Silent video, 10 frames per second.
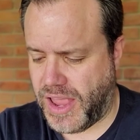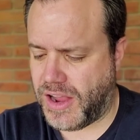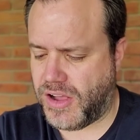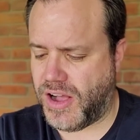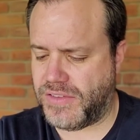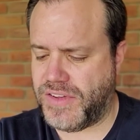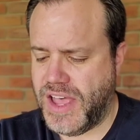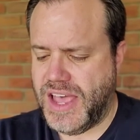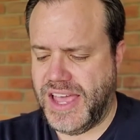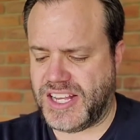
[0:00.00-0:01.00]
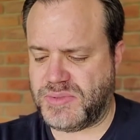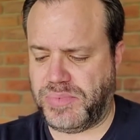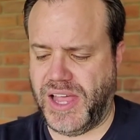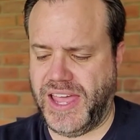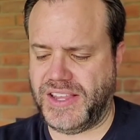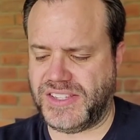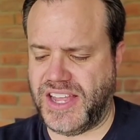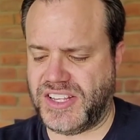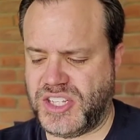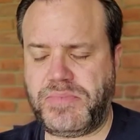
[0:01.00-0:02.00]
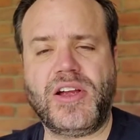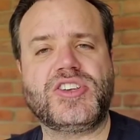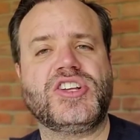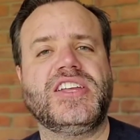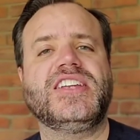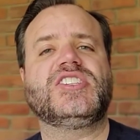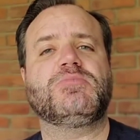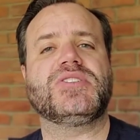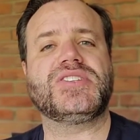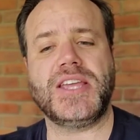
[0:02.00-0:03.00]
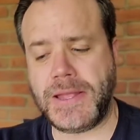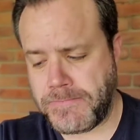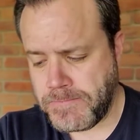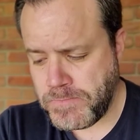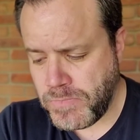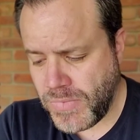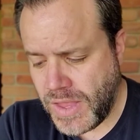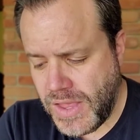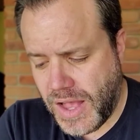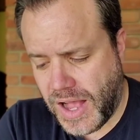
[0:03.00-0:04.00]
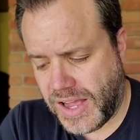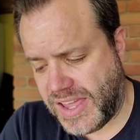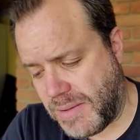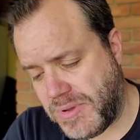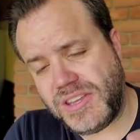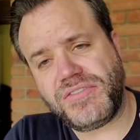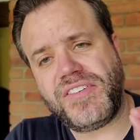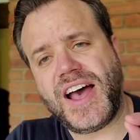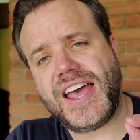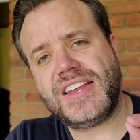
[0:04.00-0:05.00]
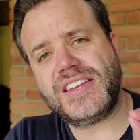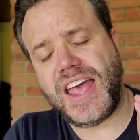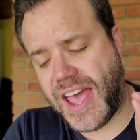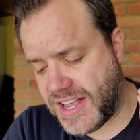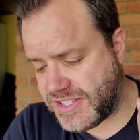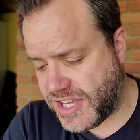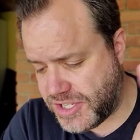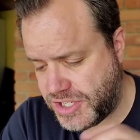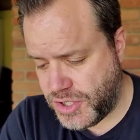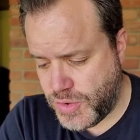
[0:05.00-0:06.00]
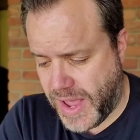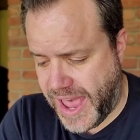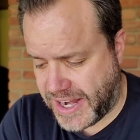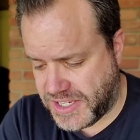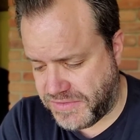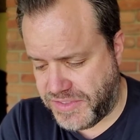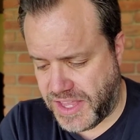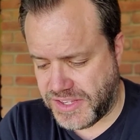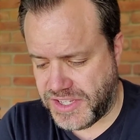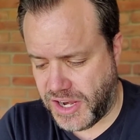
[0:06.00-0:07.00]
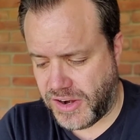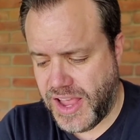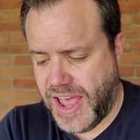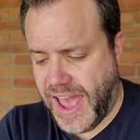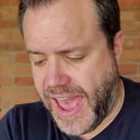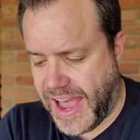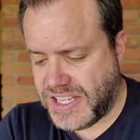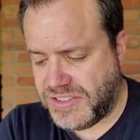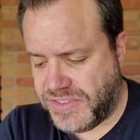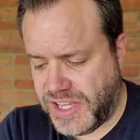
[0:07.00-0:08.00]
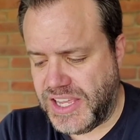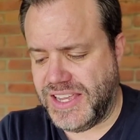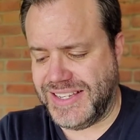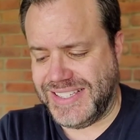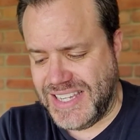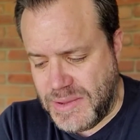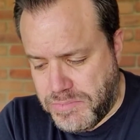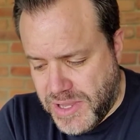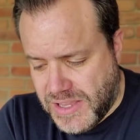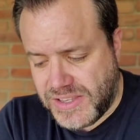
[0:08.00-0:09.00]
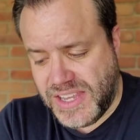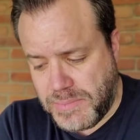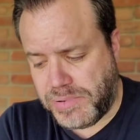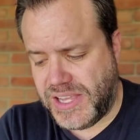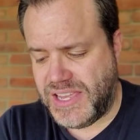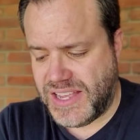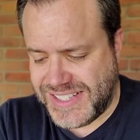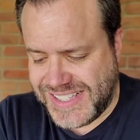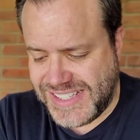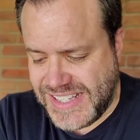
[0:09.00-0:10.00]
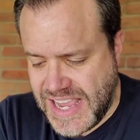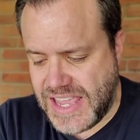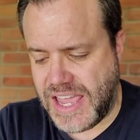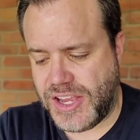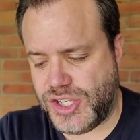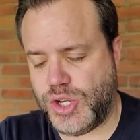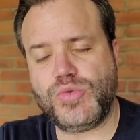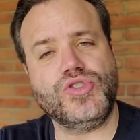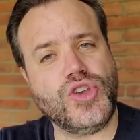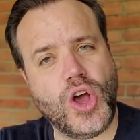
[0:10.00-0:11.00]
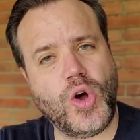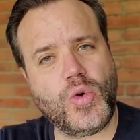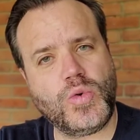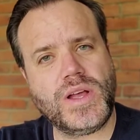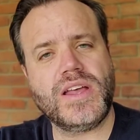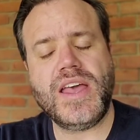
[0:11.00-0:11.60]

Eckhoff explains that spiritual intimacy uh, can be defined as two active things here. Actively, deep, deeply seeking to know